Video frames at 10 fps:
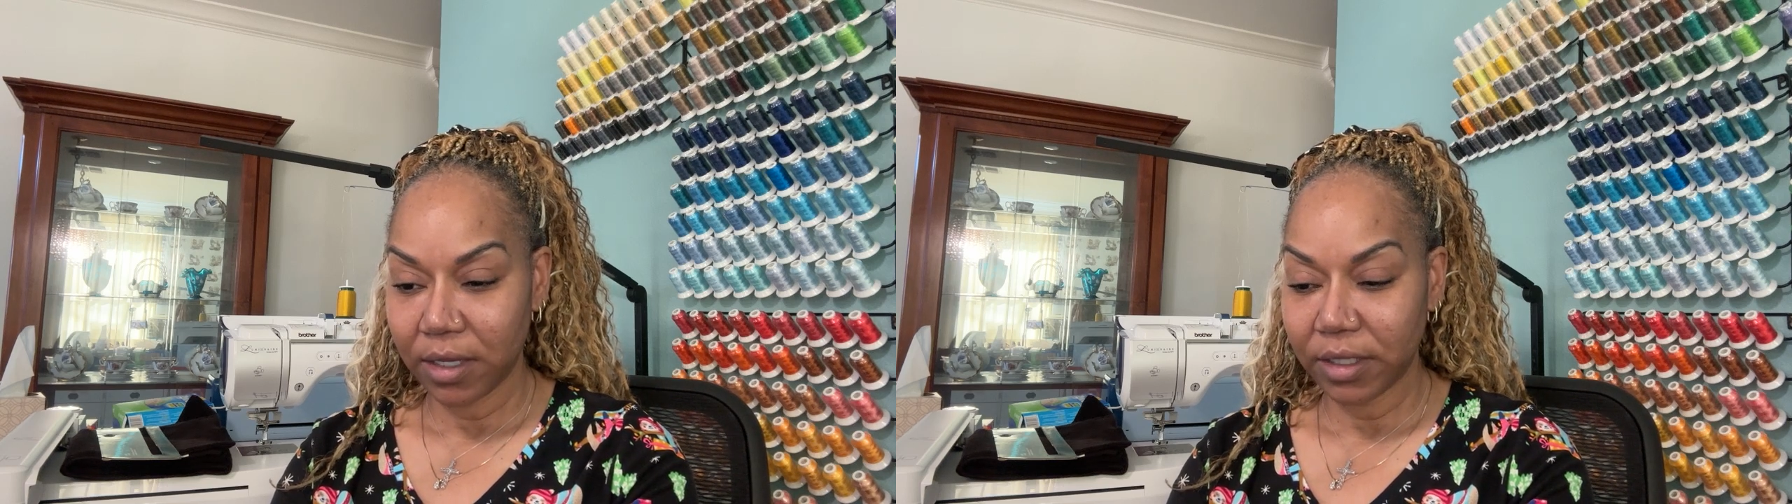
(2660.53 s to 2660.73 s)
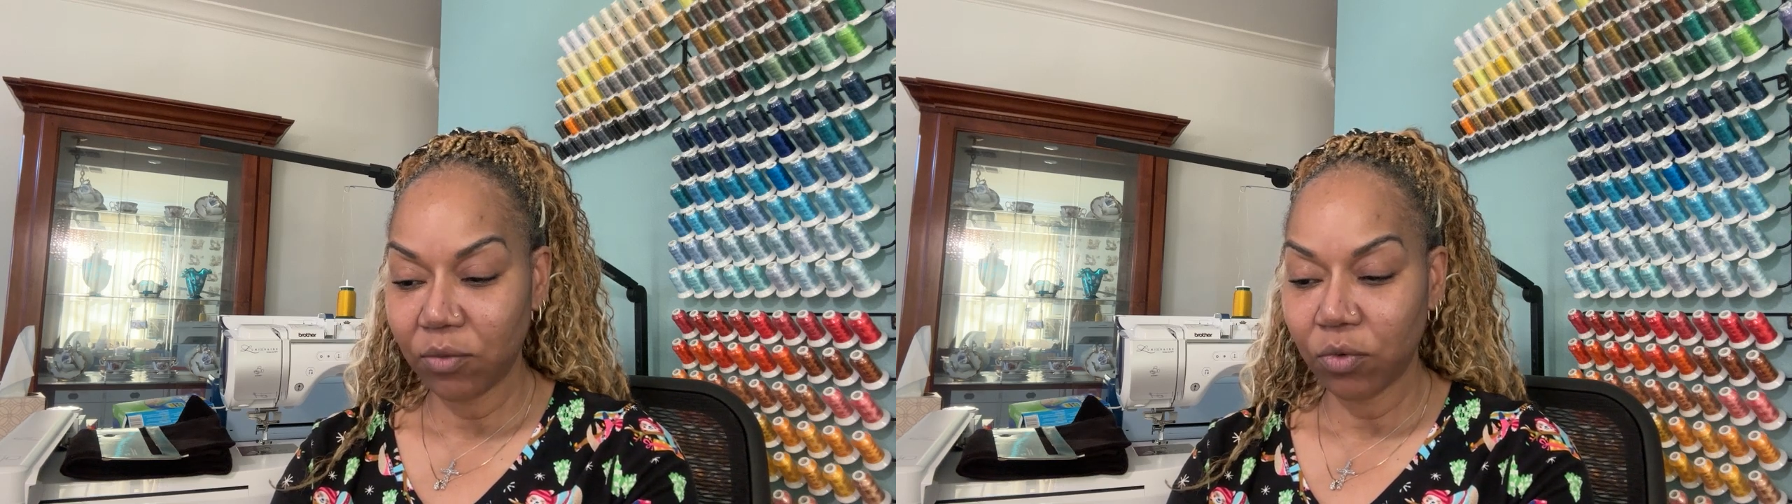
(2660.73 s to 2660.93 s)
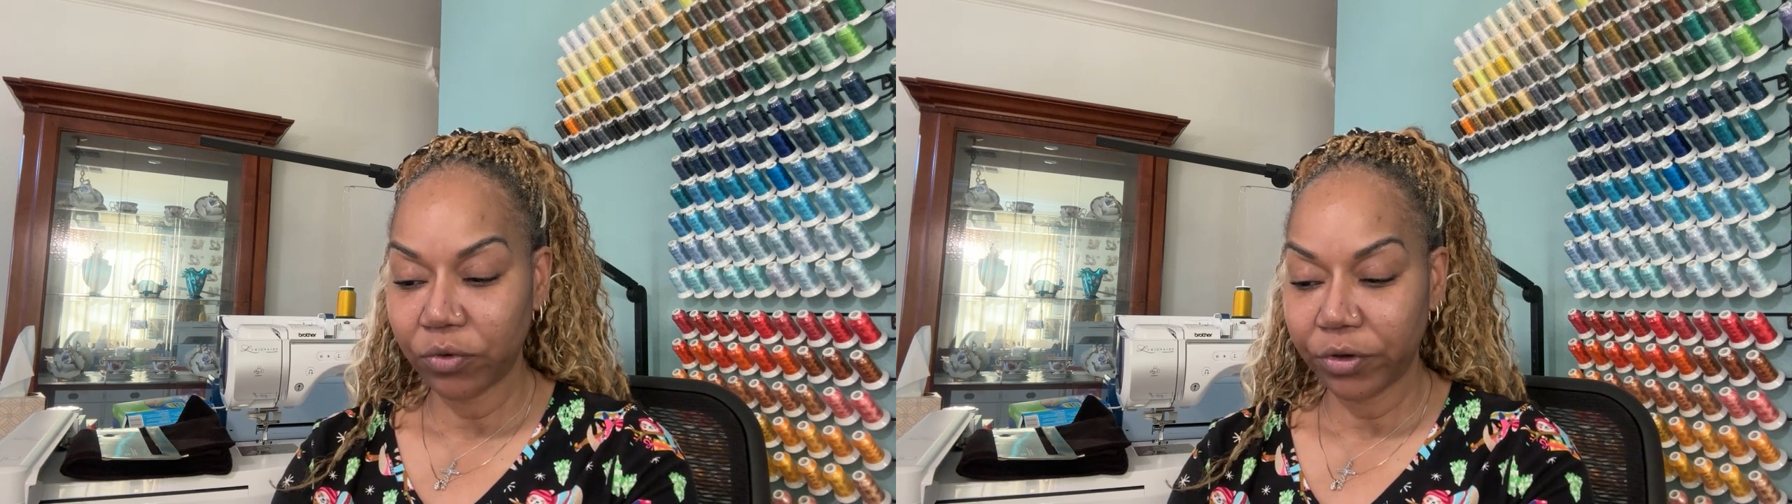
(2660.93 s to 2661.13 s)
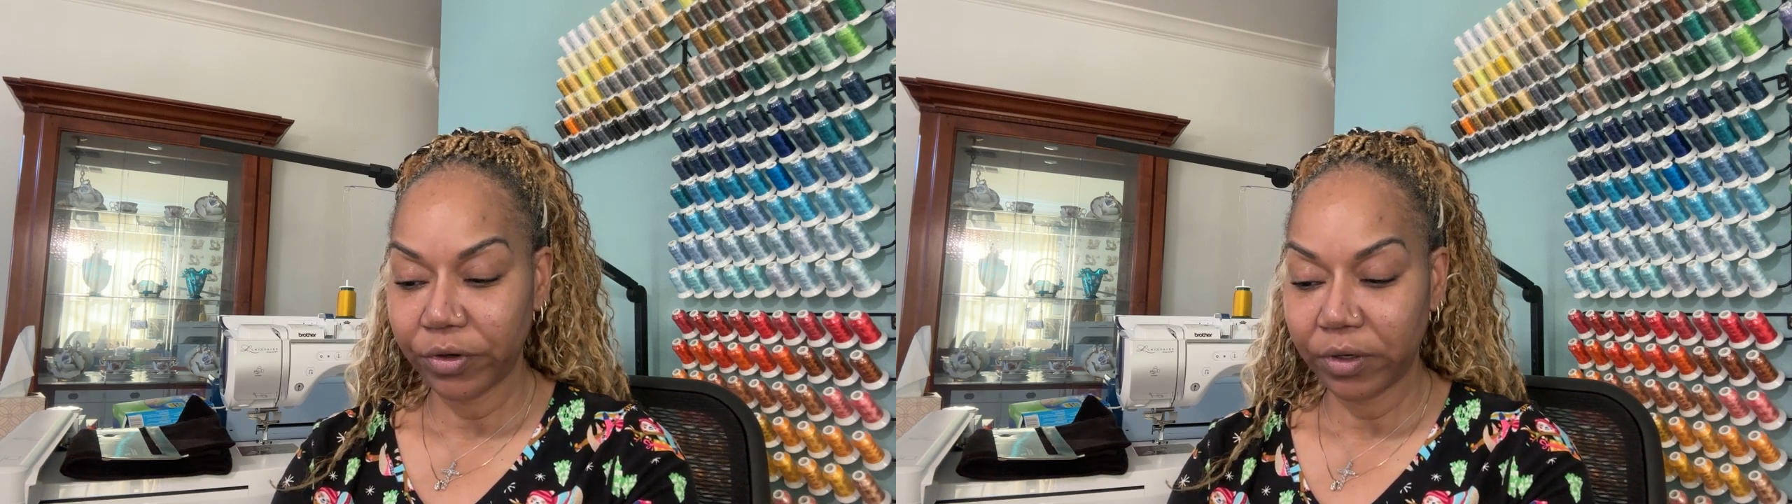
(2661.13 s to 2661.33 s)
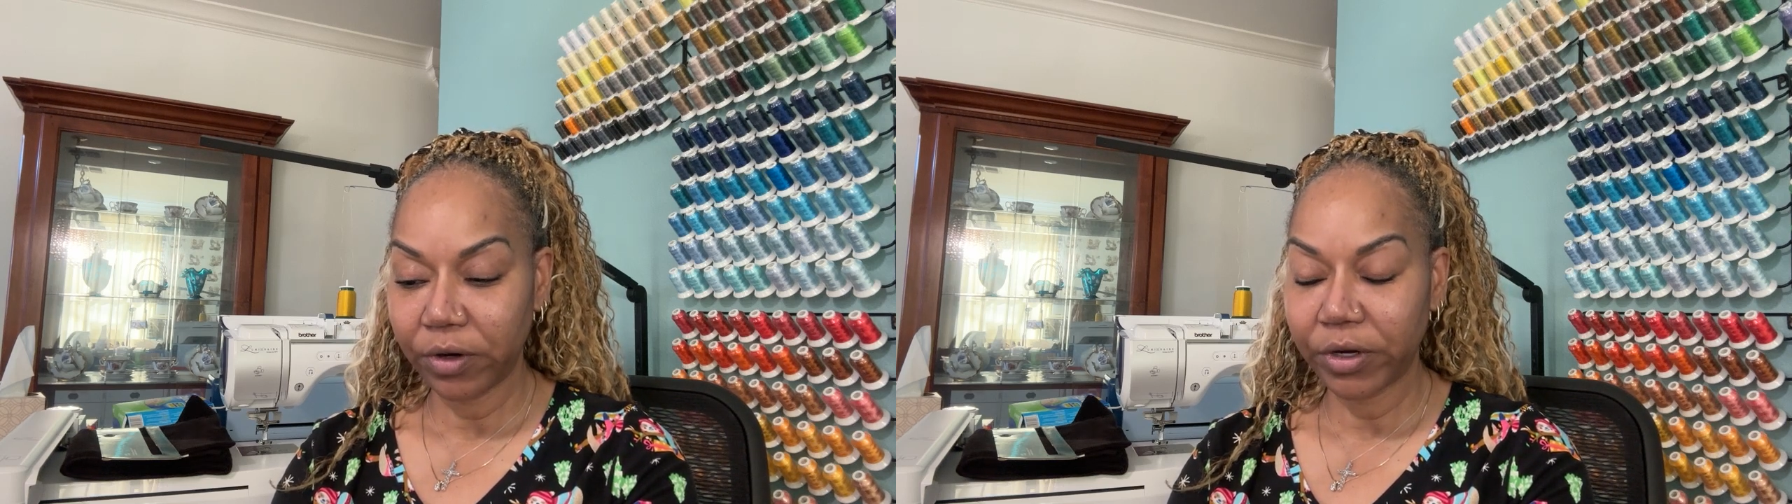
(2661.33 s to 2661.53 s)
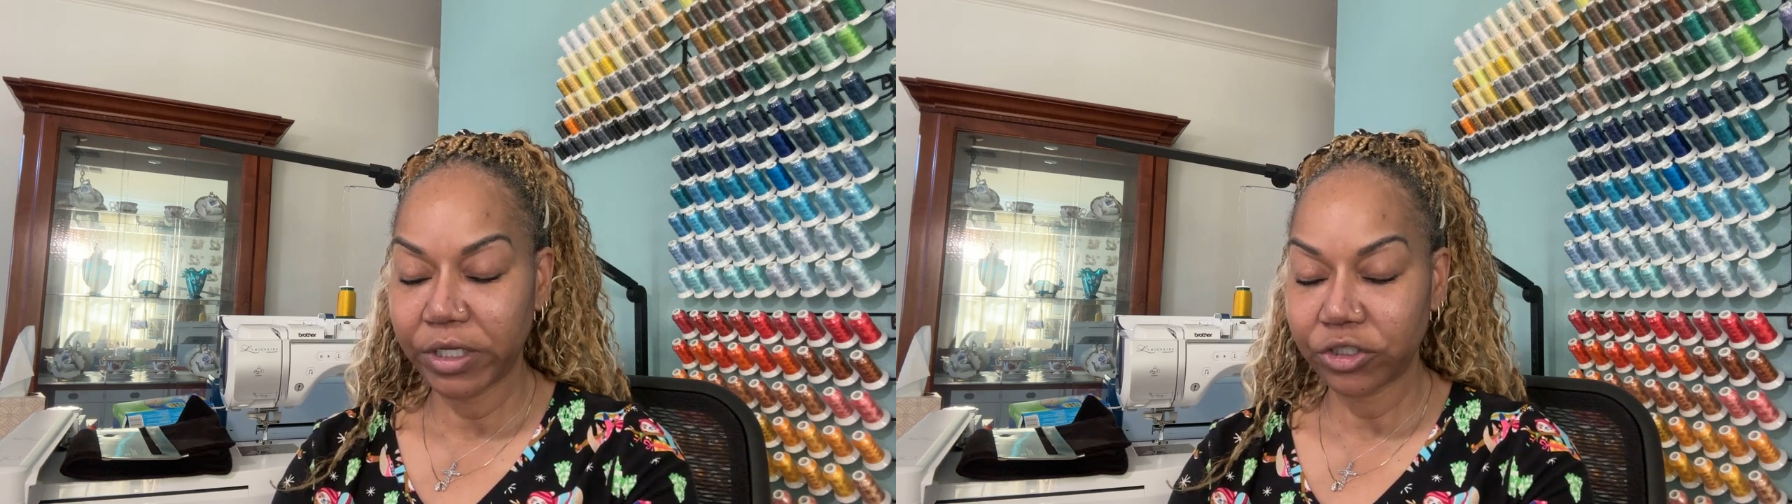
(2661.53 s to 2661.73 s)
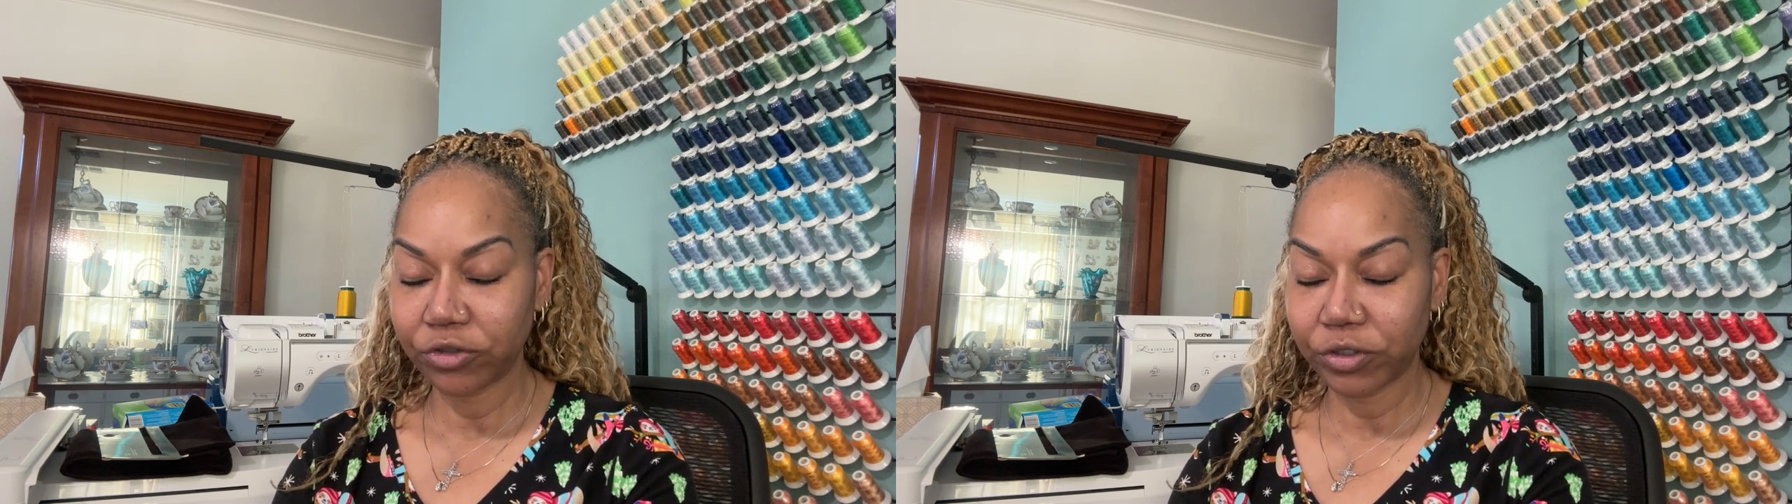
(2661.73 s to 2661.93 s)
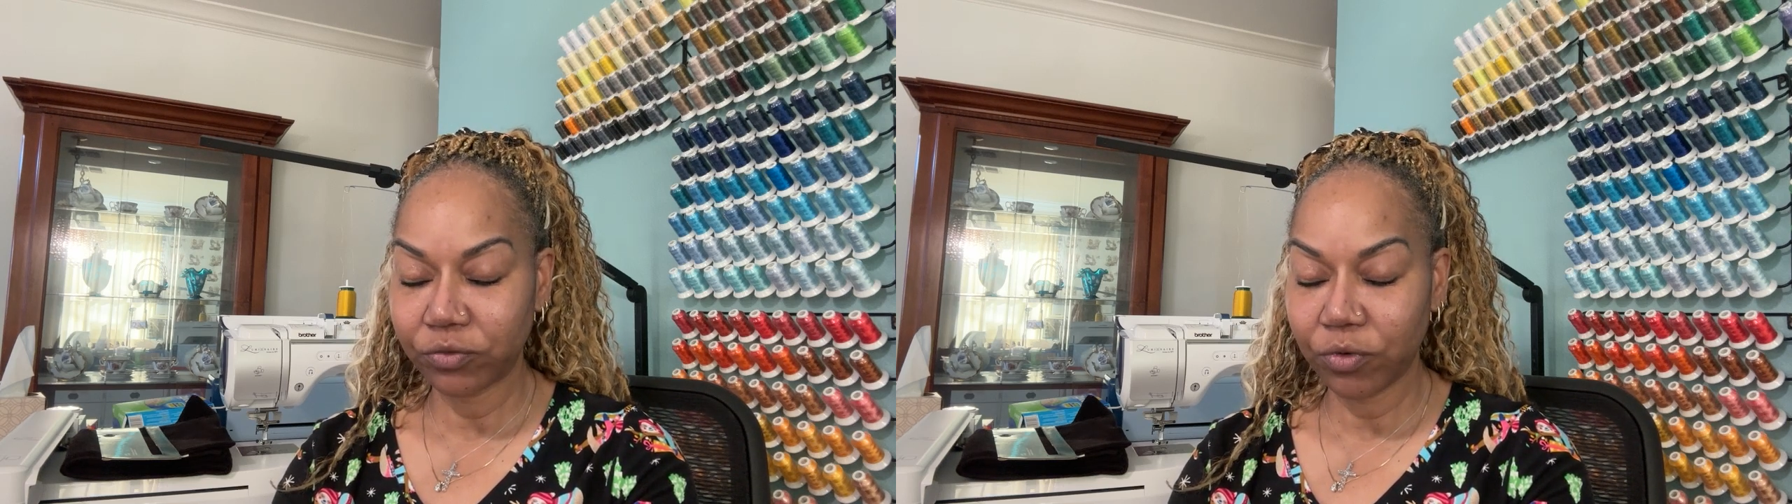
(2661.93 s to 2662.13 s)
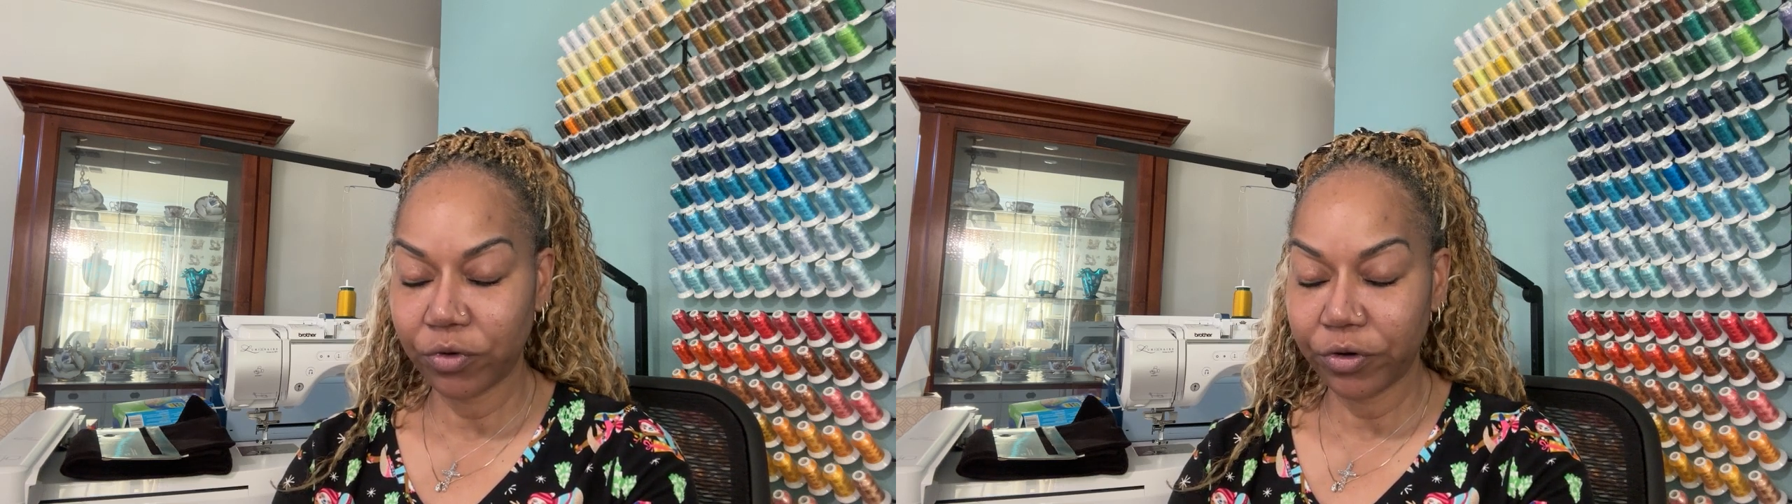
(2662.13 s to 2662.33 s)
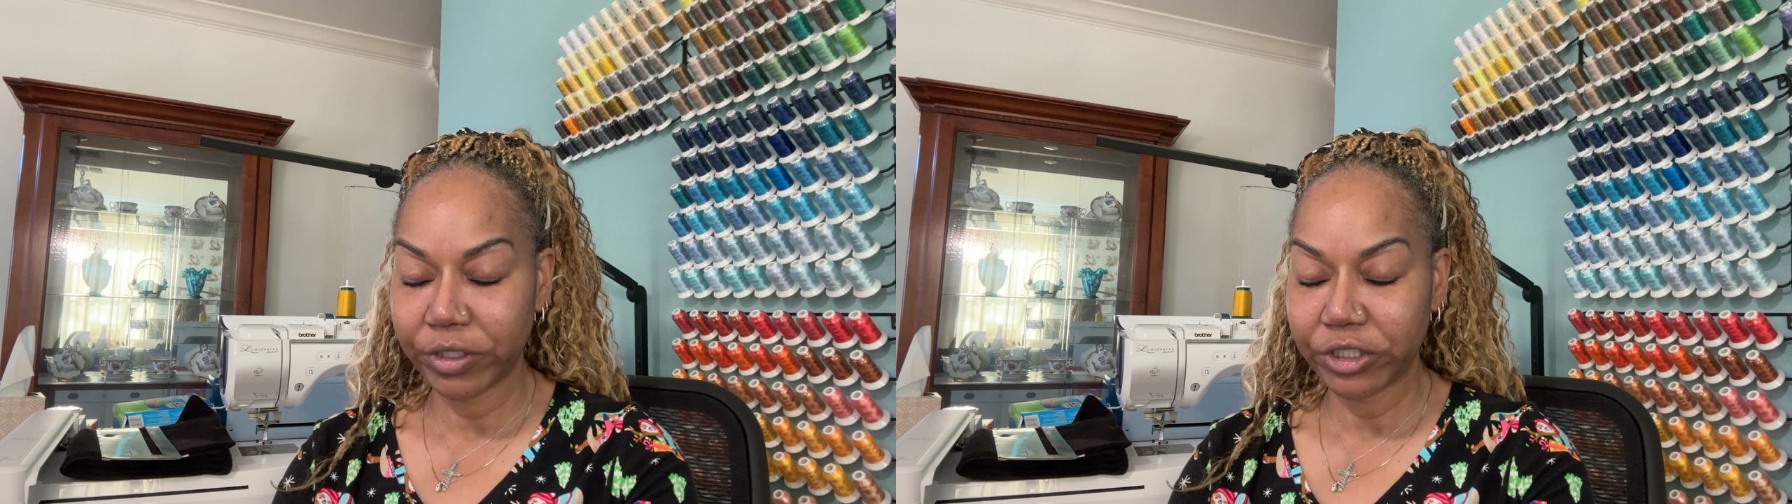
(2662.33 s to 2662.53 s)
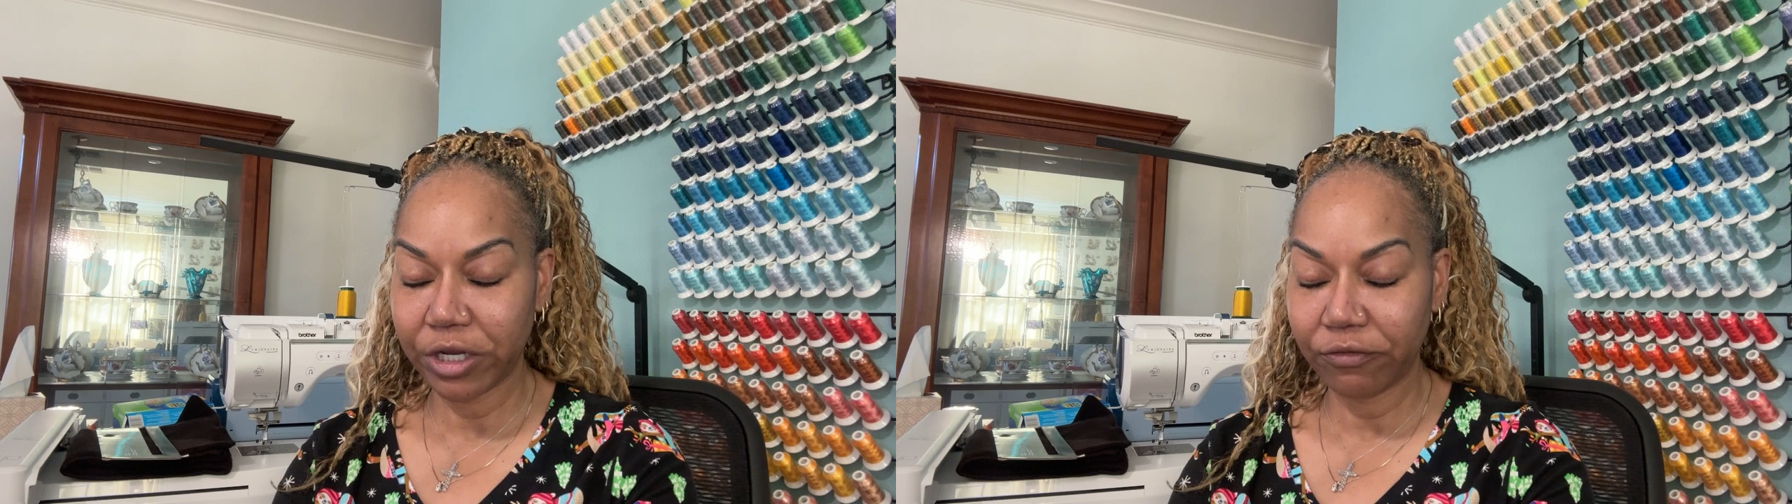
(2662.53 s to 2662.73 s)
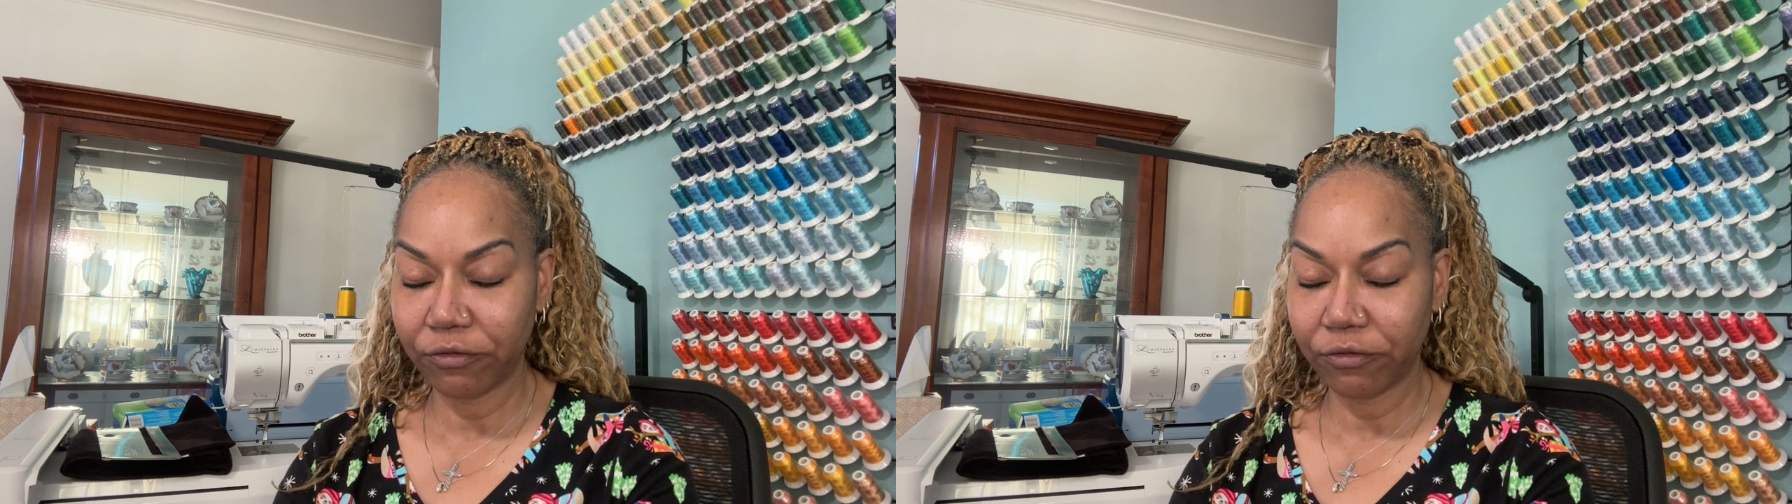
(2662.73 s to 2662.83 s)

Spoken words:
they wrote her insurance wrote her a check